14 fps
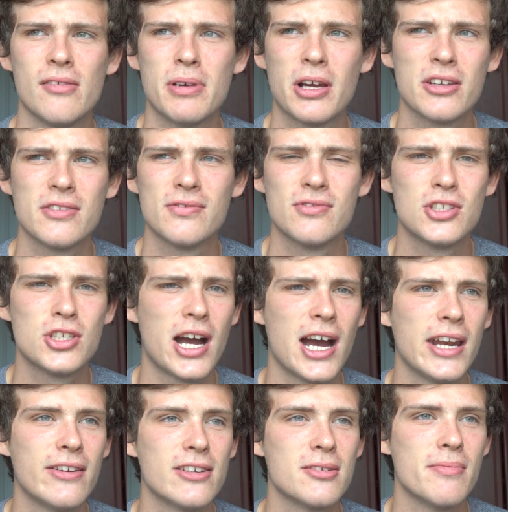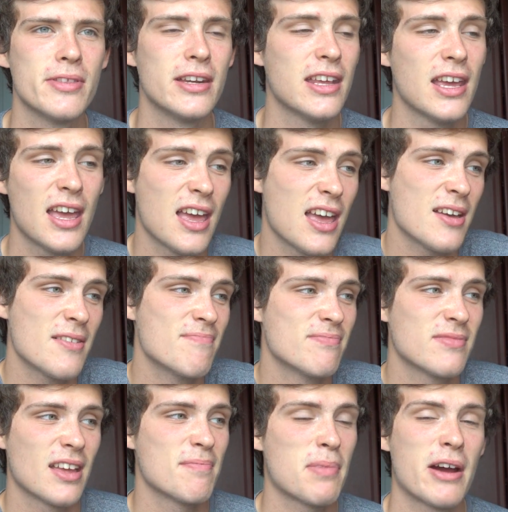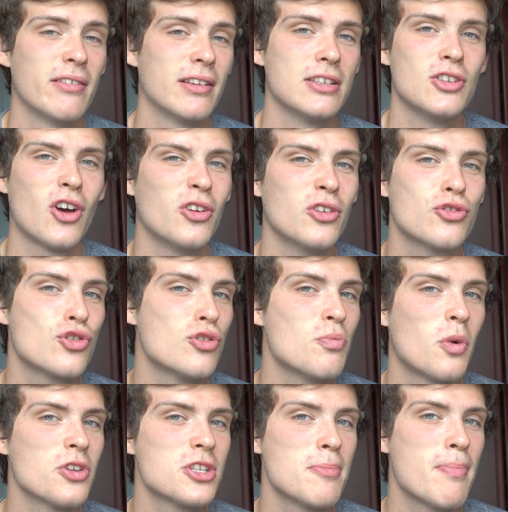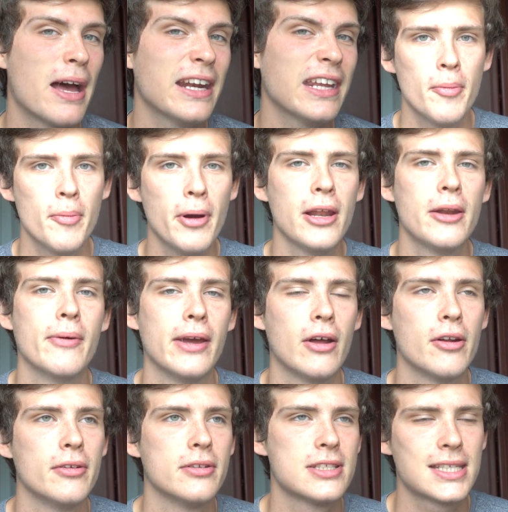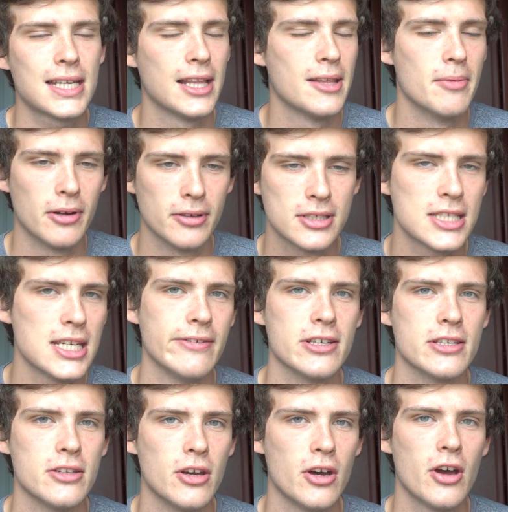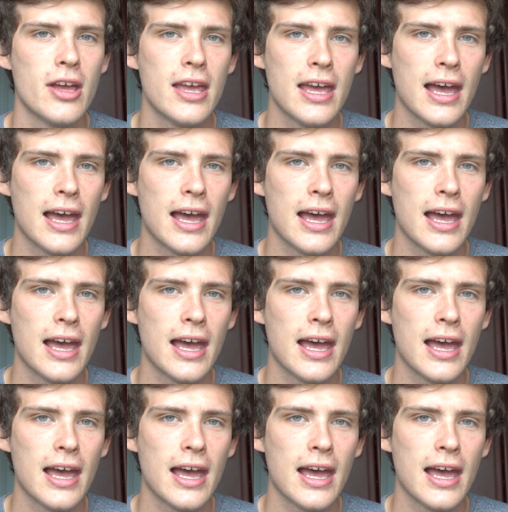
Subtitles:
because of China or something. Apparently Donald Trump wants to ban But anyway, on a slightly more serious note,